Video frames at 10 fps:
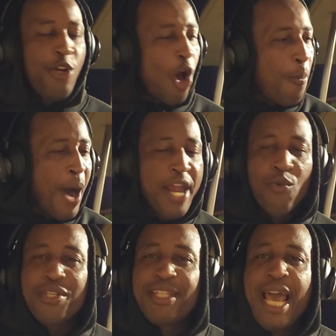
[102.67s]

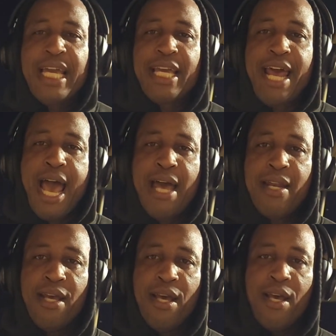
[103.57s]
Nobody was thinking
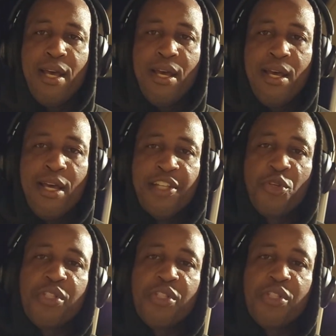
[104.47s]
that.